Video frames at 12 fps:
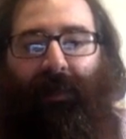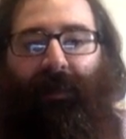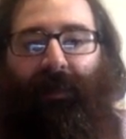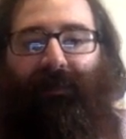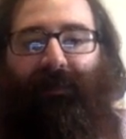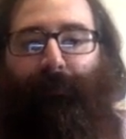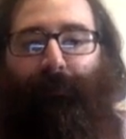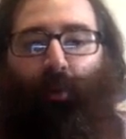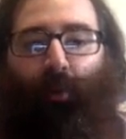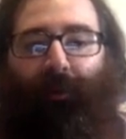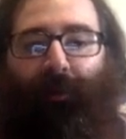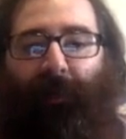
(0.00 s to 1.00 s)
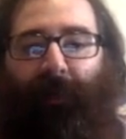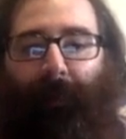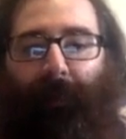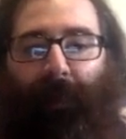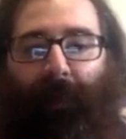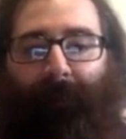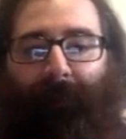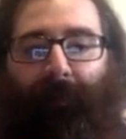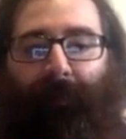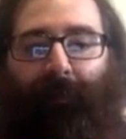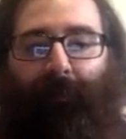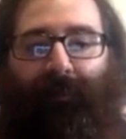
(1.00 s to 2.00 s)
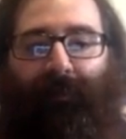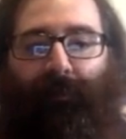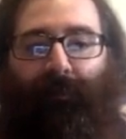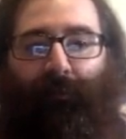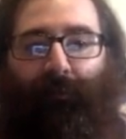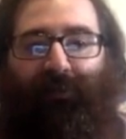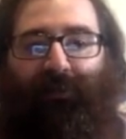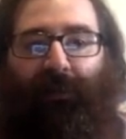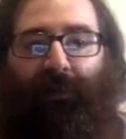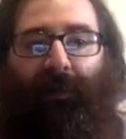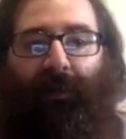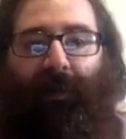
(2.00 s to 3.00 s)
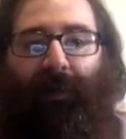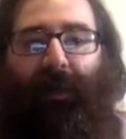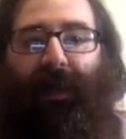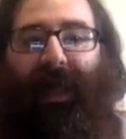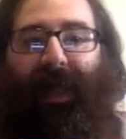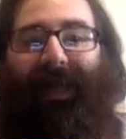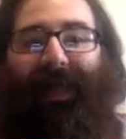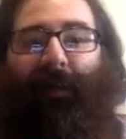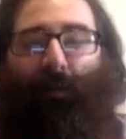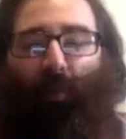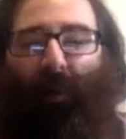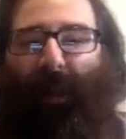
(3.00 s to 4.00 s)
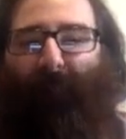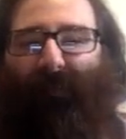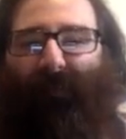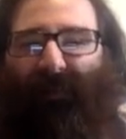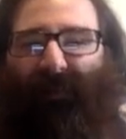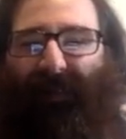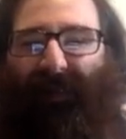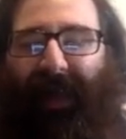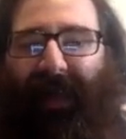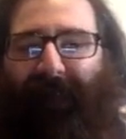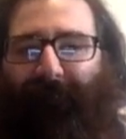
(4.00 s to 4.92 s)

it's important that my complementary solution And what I'm looking at